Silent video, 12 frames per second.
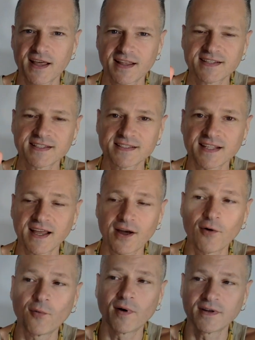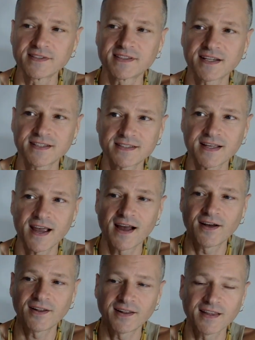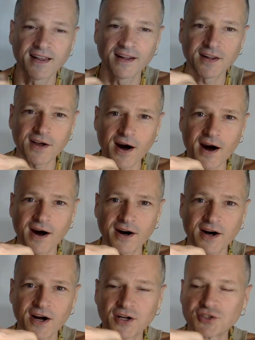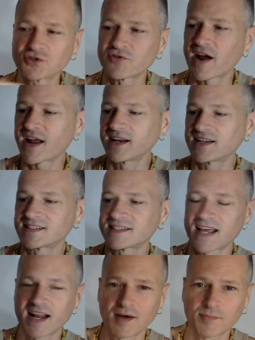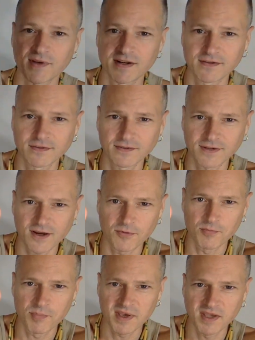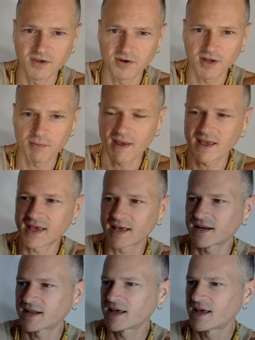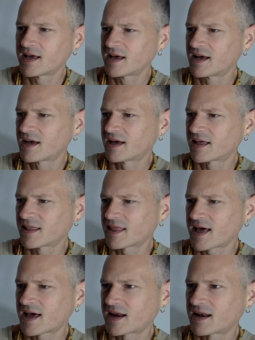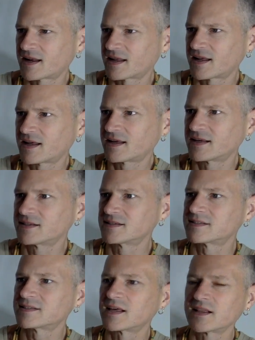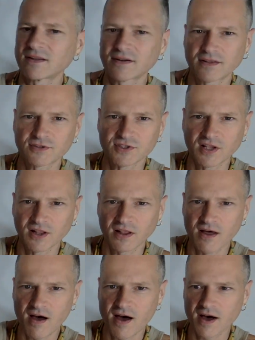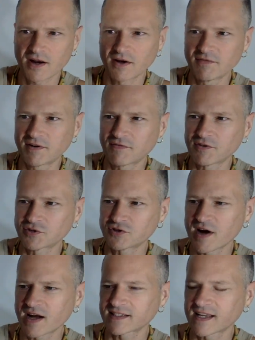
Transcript: This is like a 1 6 scale little car train set up and look how big you can make it. That is, oh, there's a lot of different tracks.